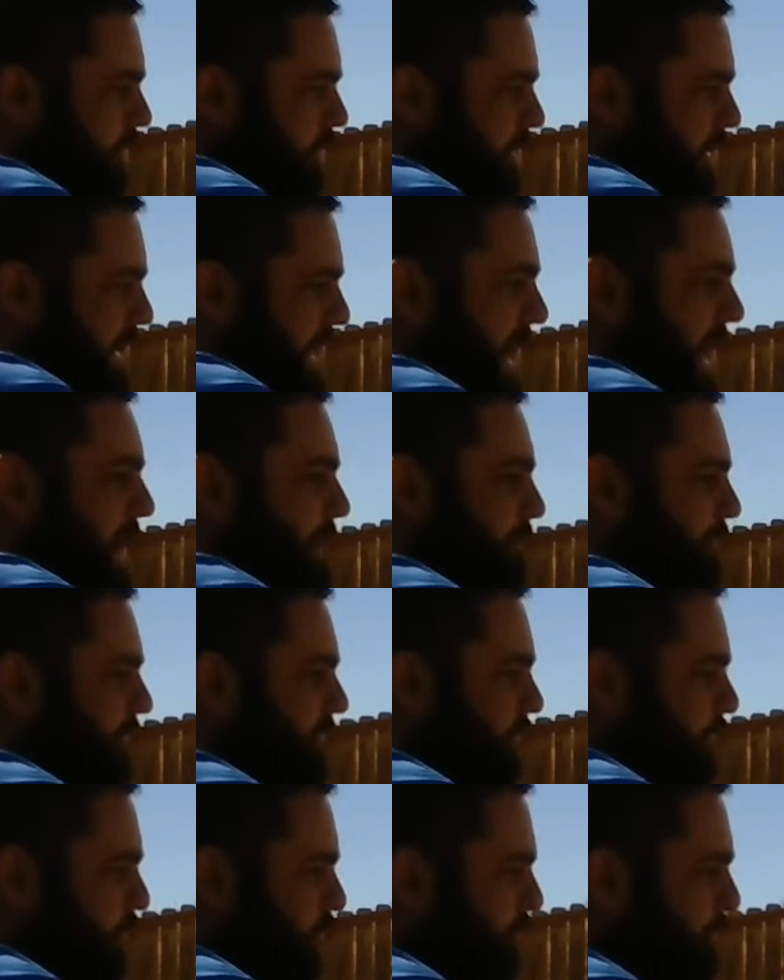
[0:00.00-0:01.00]
caps.
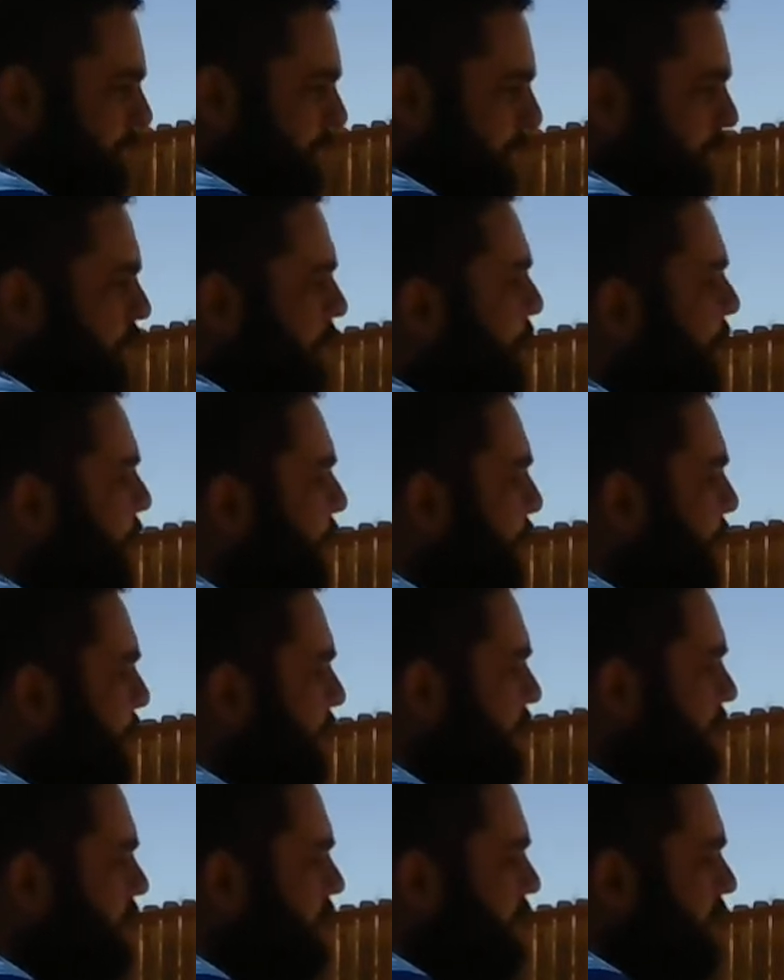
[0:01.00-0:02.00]
Whoops.
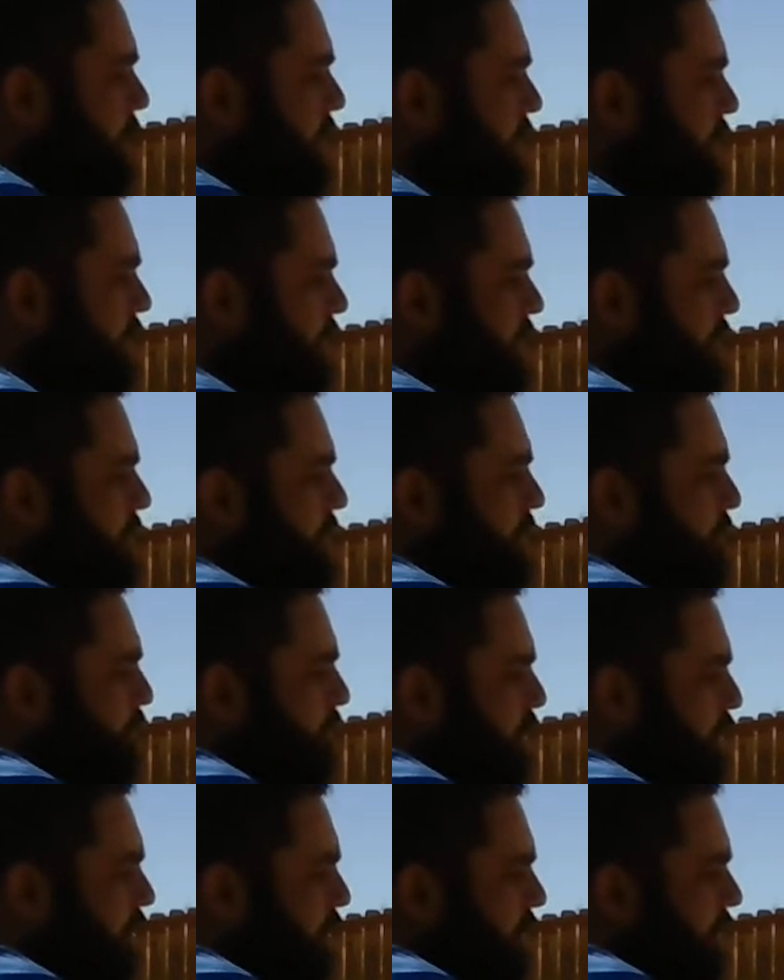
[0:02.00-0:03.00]

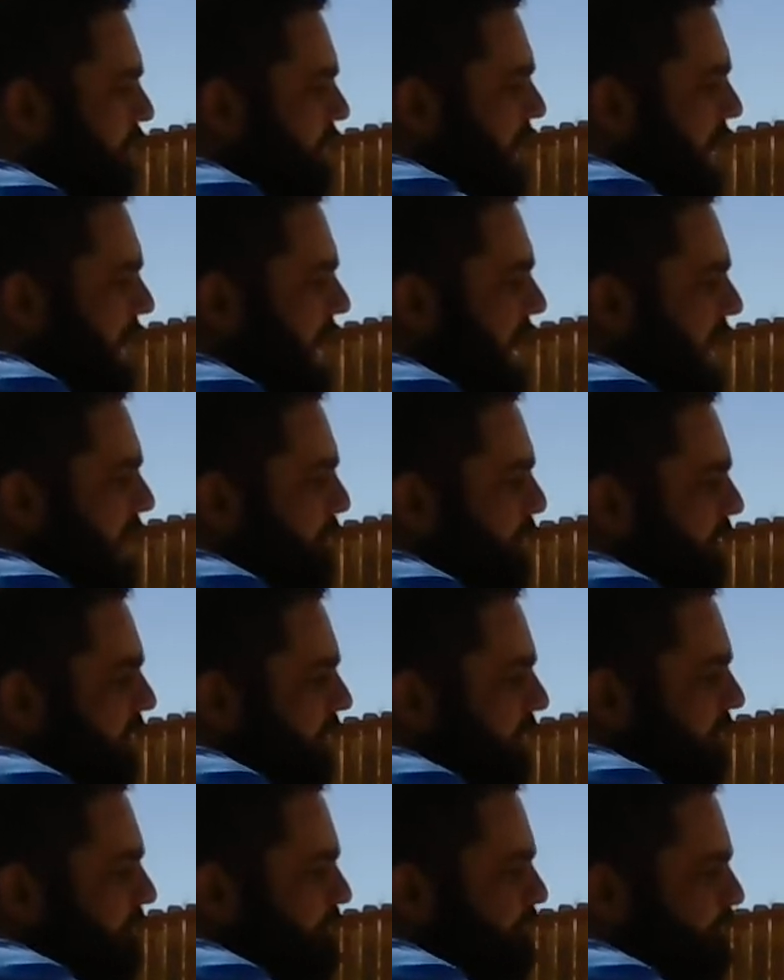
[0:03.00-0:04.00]
Polar caps.